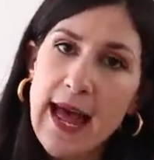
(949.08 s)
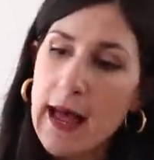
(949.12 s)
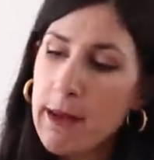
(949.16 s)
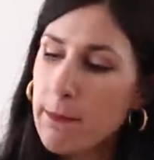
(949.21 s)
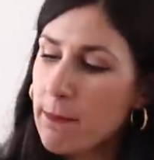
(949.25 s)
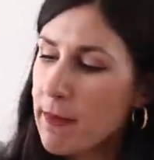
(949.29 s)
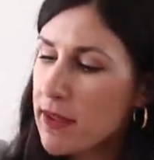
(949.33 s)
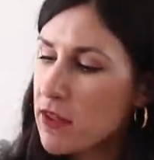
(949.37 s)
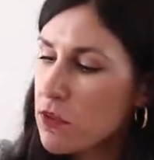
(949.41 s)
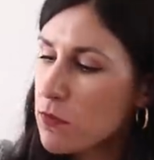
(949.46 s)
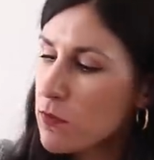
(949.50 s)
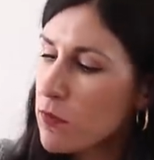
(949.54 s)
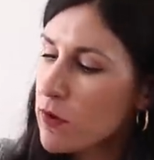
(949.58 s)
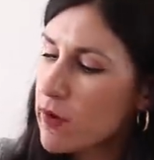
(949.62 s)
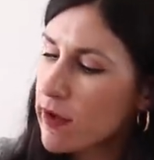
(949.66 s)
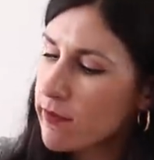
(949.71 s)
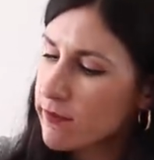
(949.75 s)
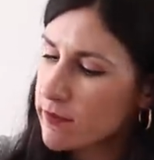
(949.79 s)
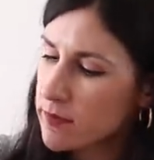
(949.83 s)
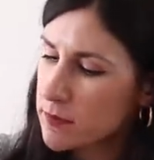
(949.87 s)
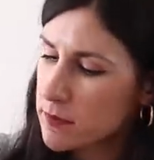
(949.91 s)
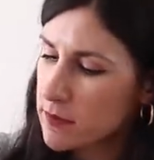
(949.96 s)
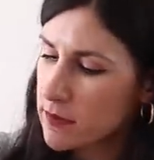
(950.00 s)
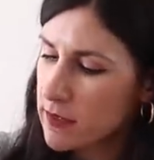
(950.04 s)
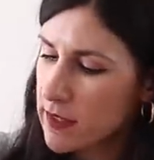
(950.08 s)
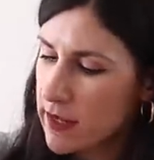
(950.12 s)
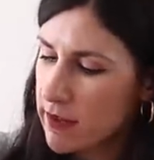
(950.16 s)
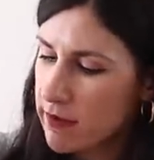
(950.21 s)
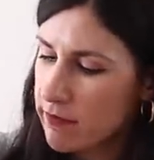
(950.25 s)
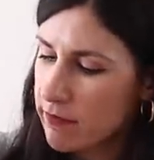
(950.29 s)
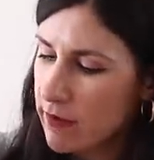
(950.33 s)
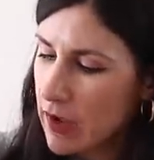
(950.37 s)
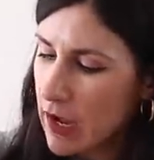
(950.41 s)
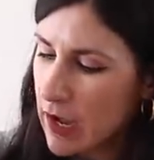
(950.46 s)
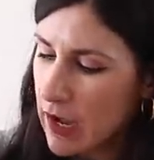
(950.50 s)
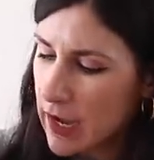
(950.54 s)
are much more comfortable
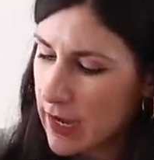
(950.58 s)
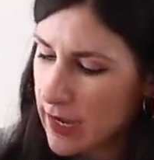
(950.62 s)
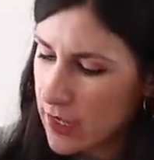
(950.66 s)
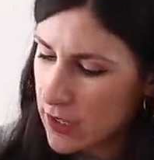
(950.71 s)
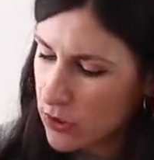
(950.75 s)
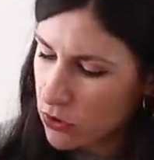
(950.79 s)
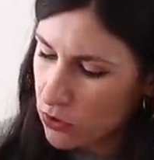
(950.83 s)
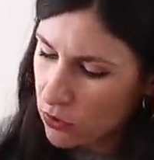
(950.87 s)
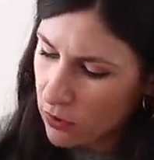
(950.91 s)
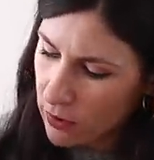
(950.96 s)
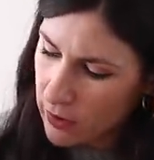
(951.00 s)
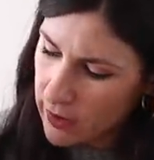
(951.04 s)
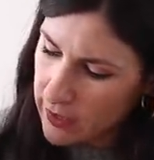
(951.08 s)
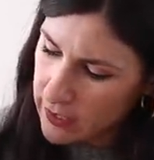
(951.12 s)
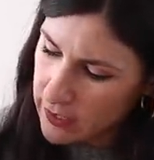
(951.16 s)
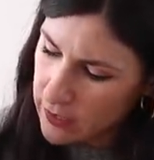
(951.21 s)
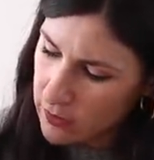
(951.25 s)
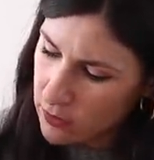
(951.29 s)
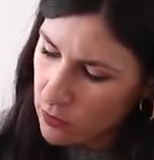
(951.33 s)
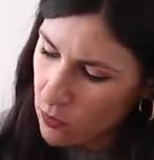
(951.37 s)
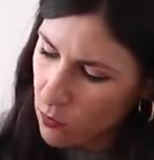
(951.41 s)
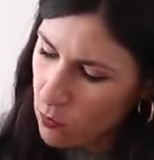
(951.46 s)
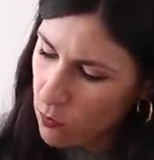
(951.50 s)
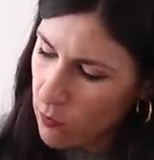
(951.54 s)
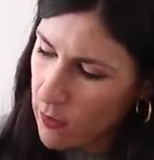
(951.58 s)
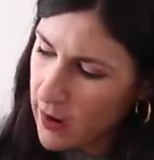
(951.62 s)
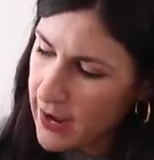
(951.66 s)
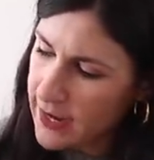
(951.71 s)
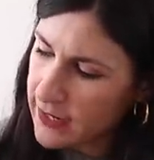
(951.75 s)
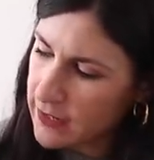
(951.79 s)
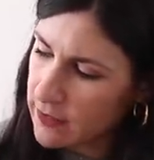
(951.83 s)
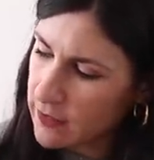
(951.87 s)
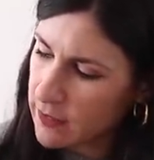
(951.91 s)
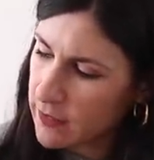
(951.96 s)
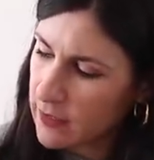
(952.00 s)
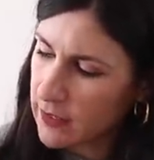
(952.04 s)
if I try and
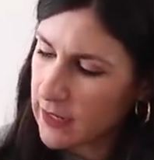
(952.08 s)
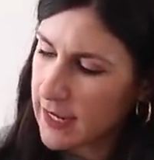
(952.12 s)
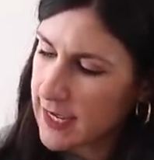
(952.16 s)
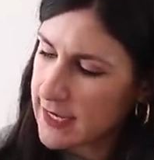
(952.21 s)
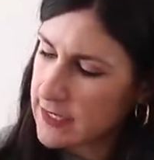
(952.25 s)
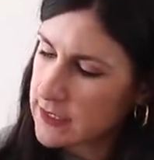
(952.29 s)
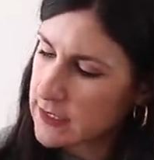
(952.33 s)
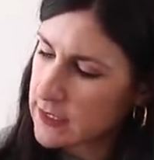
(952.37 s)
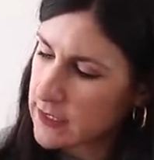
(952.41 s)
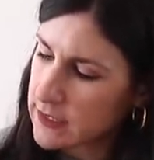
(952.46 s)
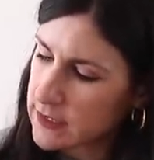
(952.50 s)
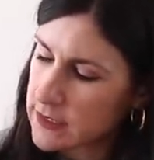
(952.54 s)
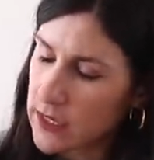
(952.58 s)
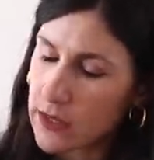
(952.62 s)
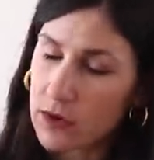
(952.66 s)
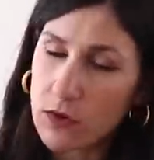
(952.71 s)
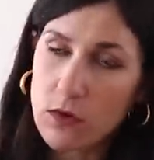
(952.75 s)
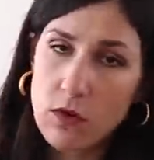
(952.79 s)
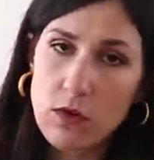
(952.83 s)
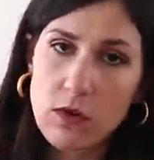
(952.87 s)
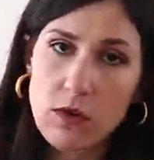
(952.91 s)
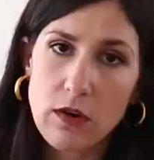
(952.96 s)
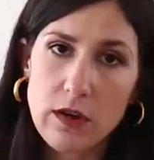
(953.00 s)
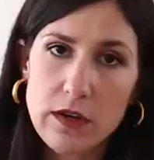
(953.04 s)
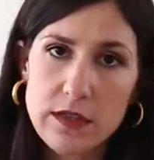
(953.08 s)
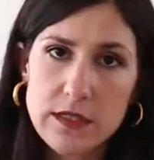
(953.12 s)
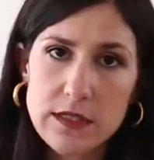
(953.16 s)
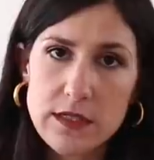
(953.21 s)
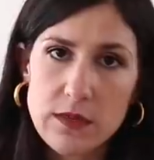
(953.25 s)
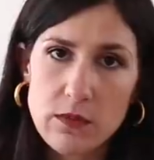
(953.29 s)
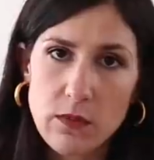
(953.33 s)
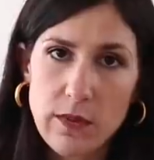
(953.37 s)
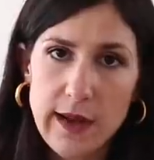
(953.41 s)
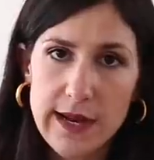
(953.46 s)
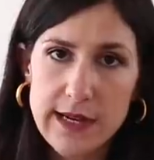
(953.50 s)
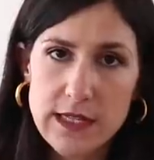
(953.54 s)
widen the laces across
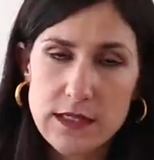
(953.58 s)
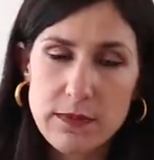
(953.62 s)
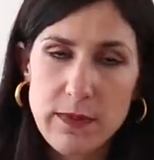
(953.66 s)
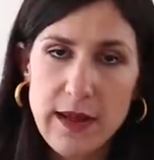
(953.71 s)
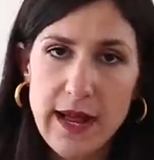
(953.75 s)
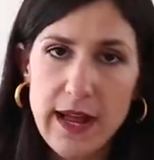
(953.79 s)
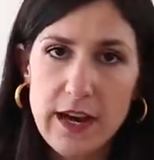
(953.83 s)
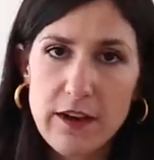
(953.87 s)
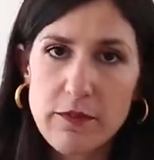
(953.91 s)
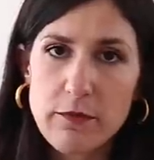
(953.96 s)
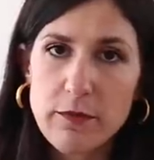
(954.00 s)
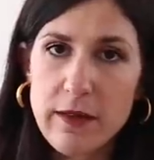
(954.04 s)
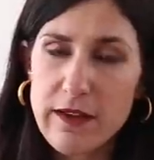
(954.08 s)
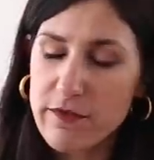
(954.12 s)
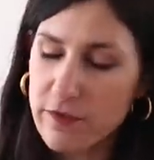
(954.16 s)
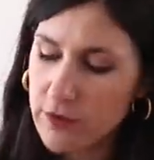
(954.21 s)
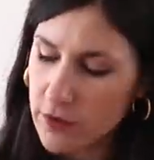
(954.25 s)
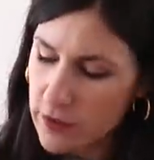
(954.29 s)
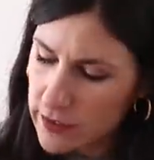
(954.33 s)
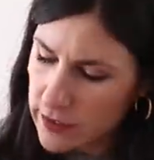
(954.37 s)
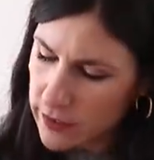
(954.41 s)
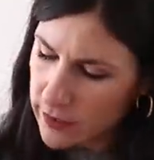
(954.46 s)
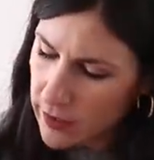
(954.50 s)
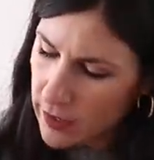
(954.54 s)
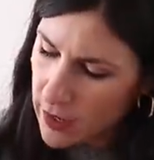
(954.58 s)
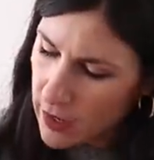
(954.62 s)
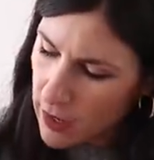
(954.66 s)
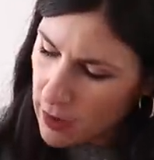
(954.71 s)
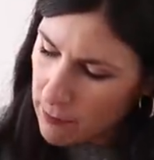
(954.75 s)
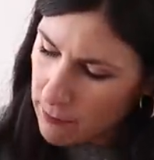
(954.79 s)
the widest part of my foot,